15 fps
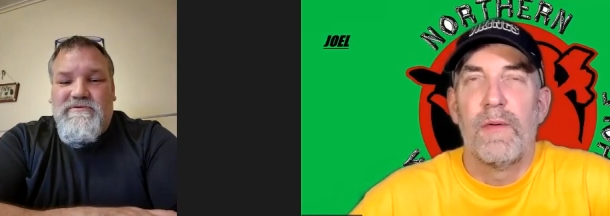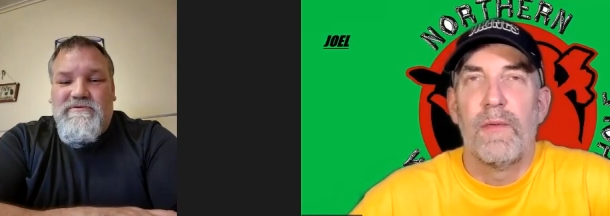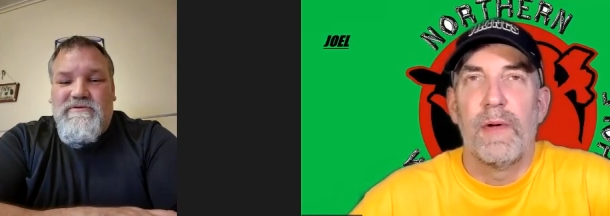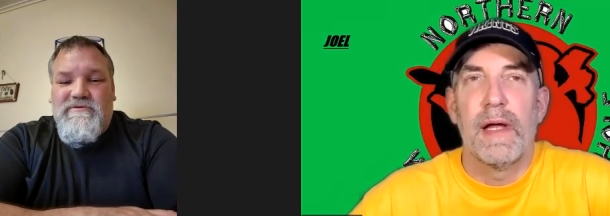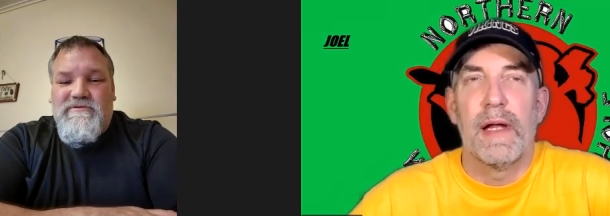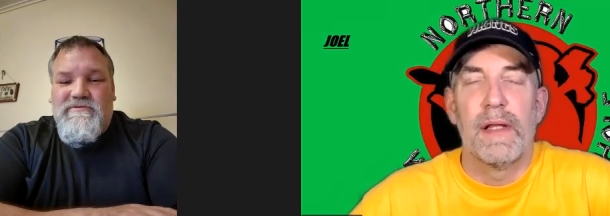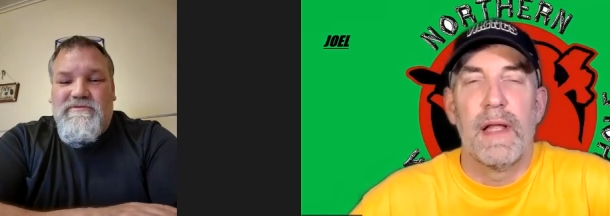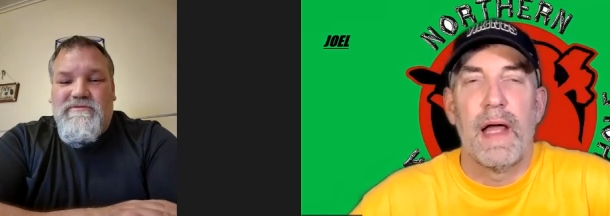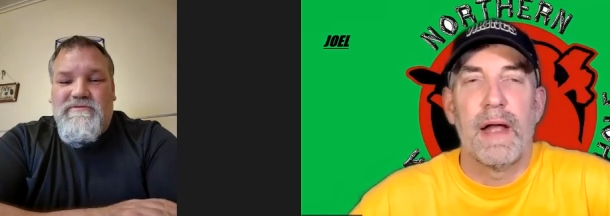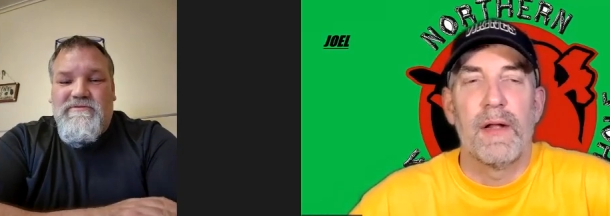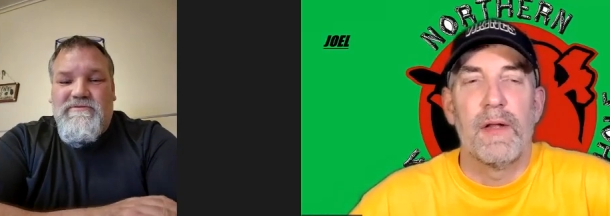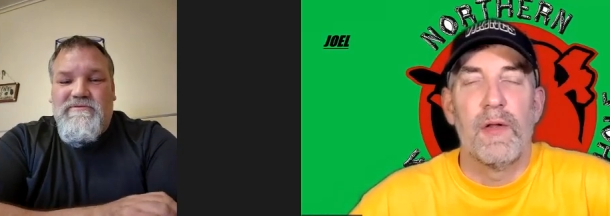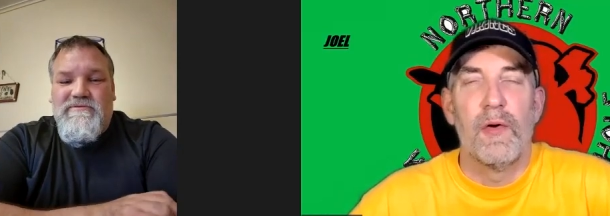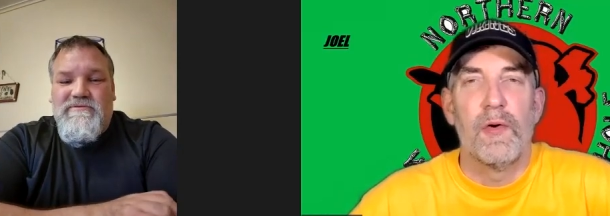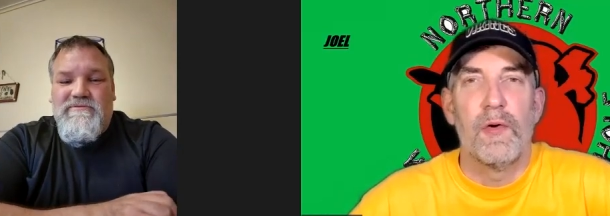Speaker 1: We got a lot of
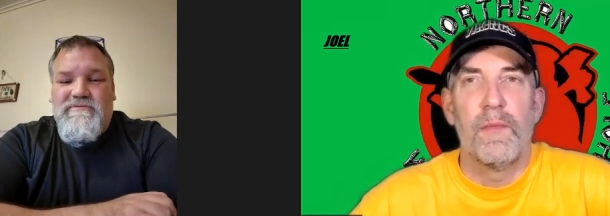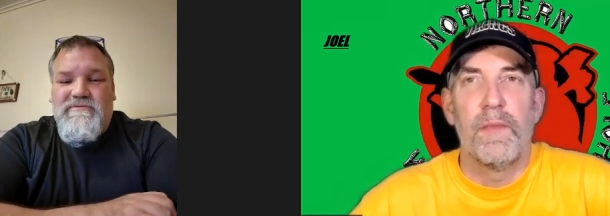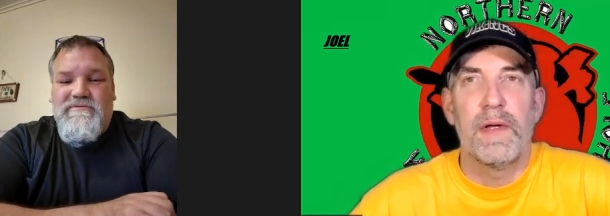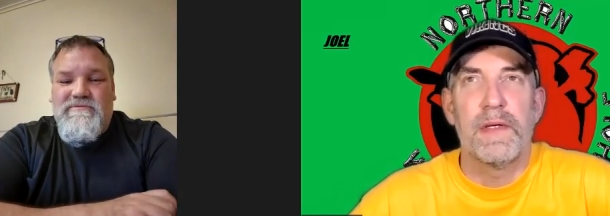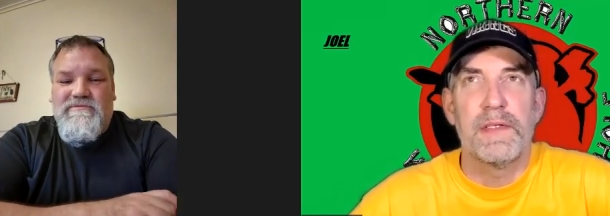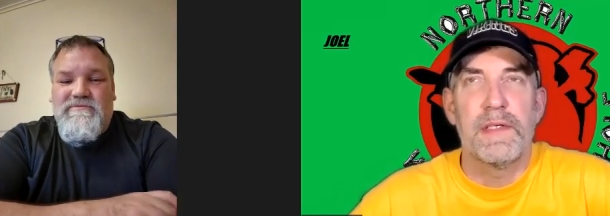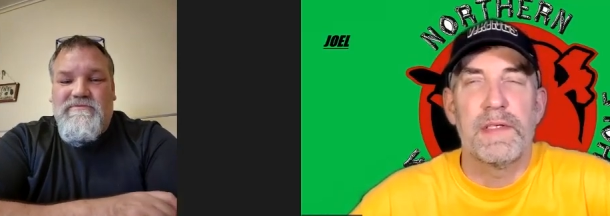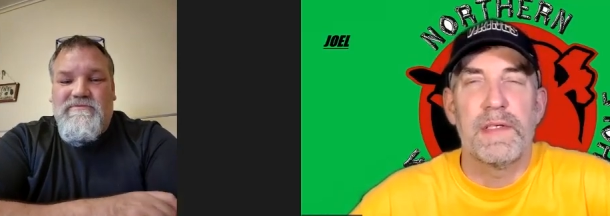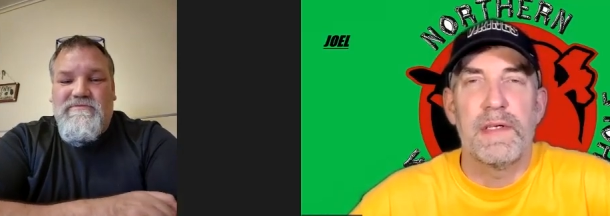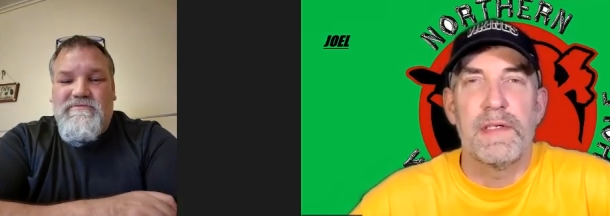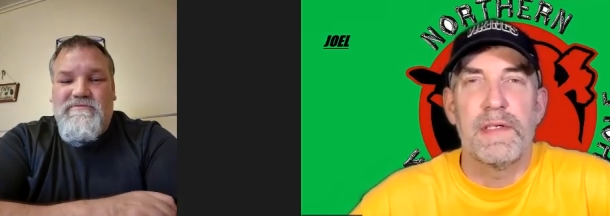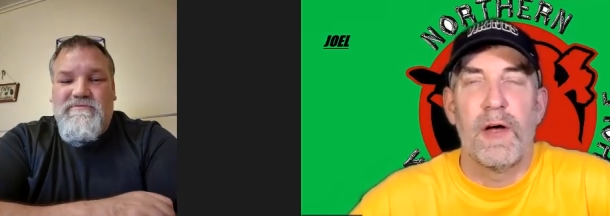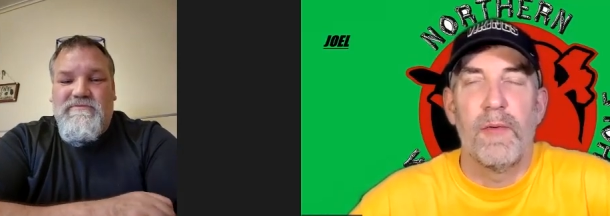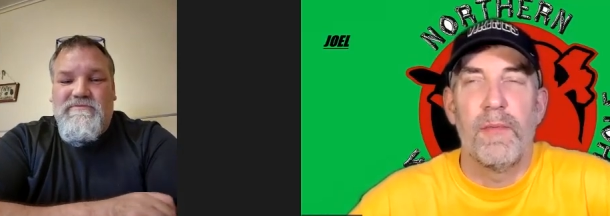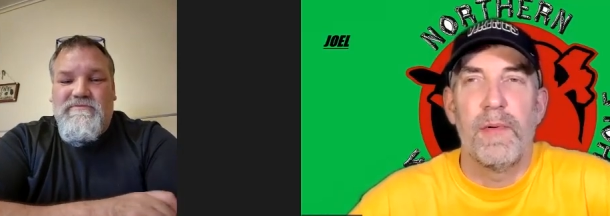local businesses
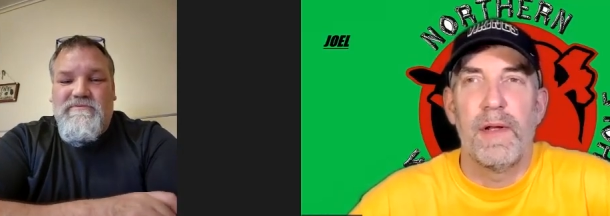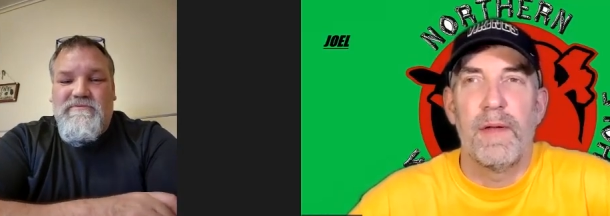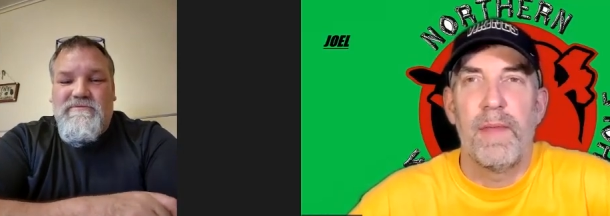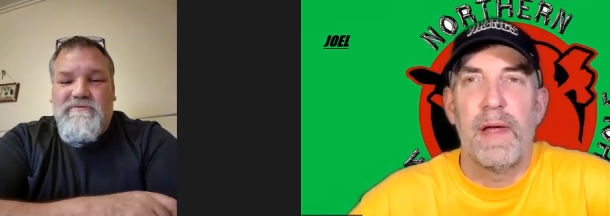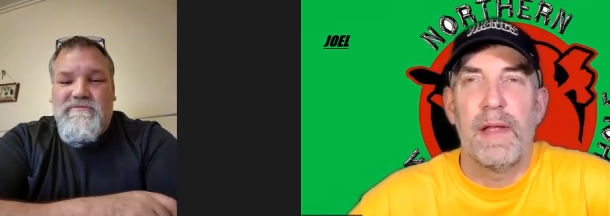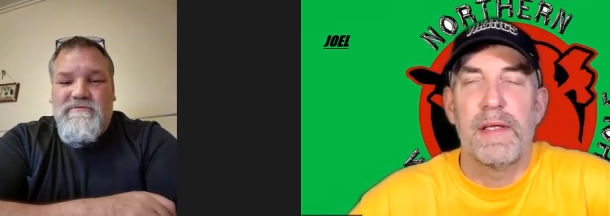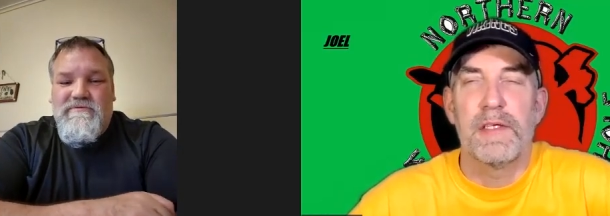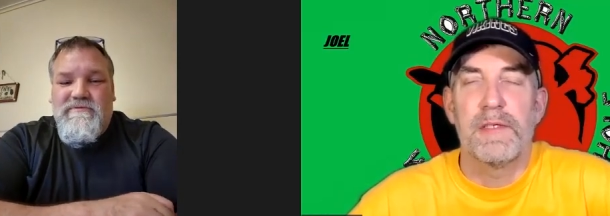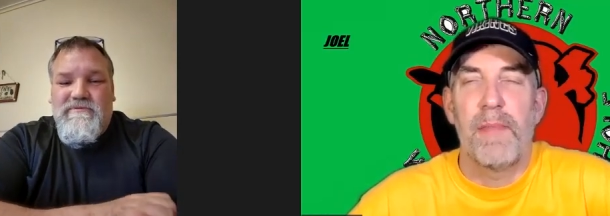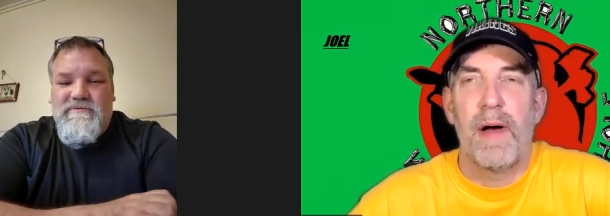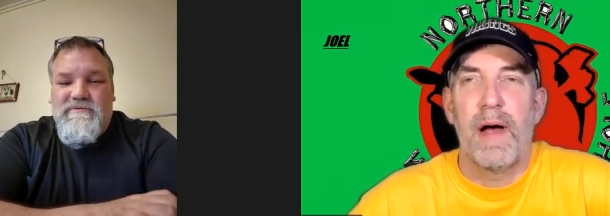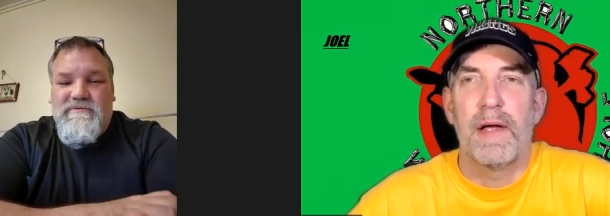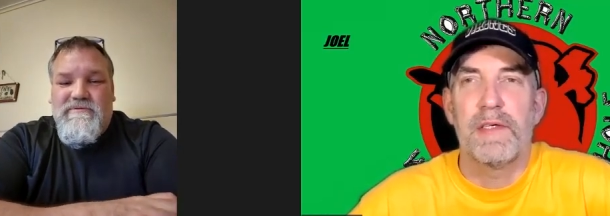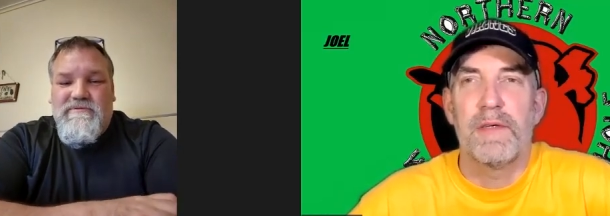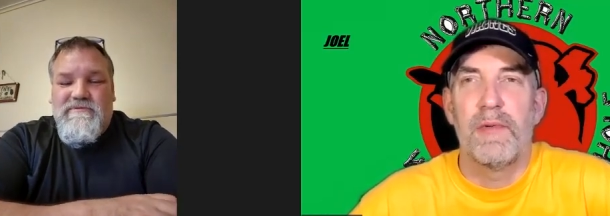helping to make this
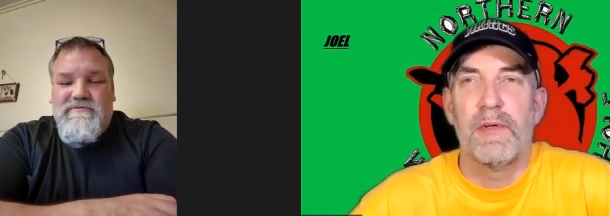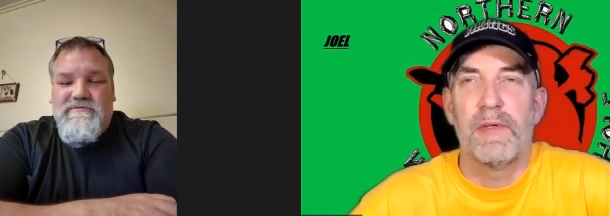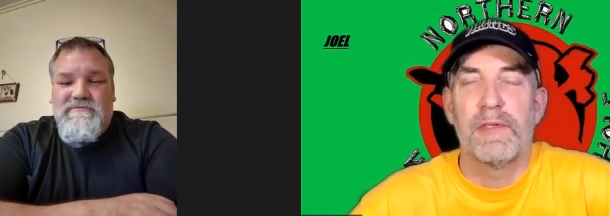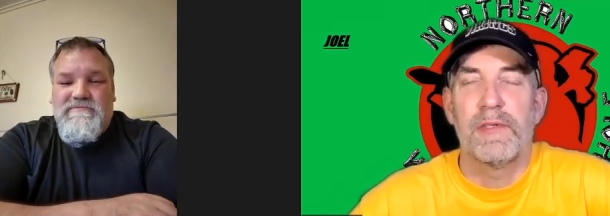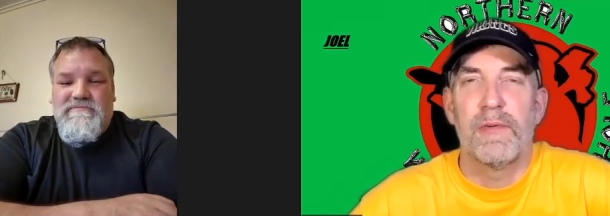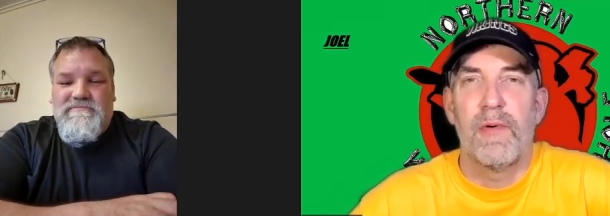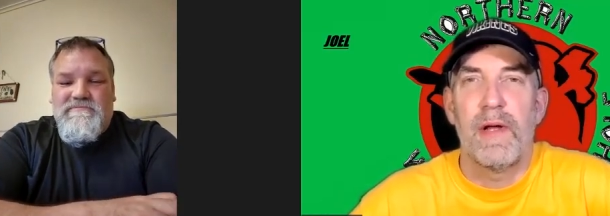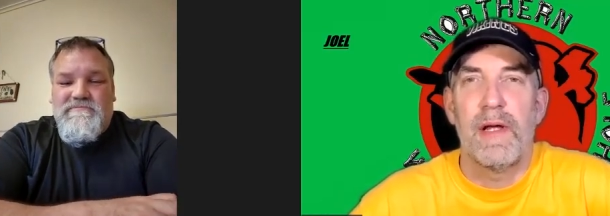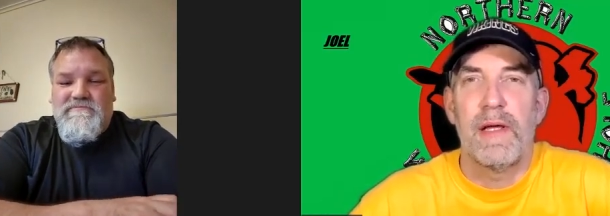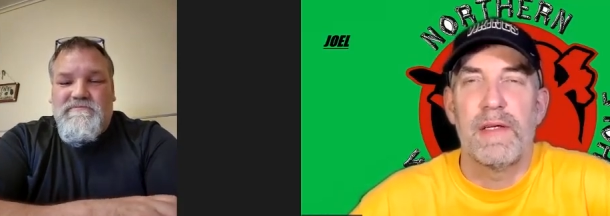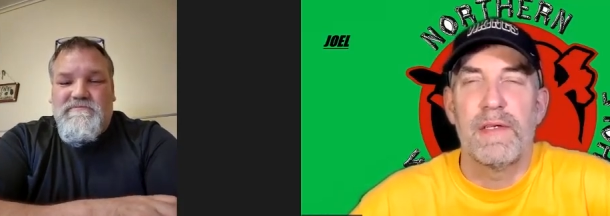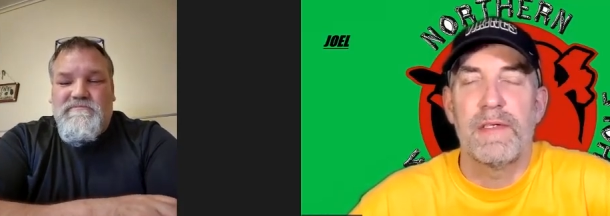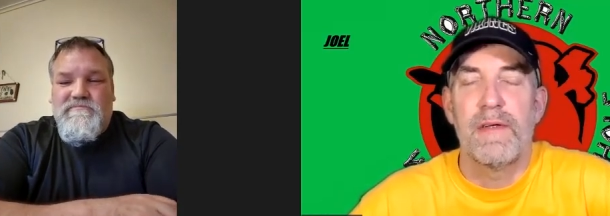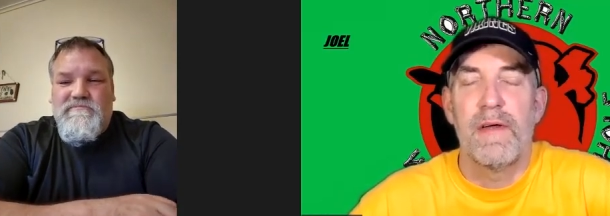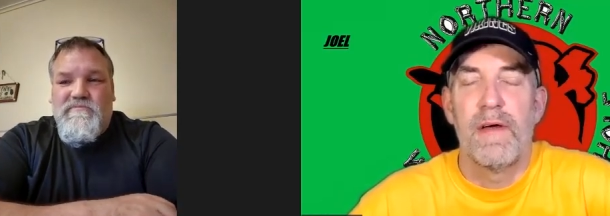possible to
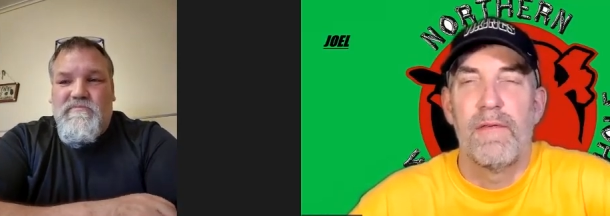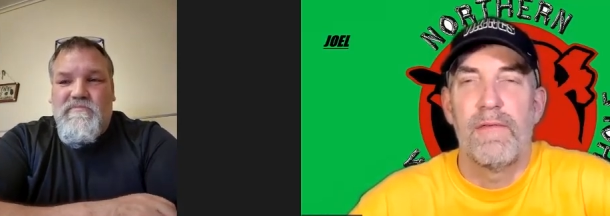raise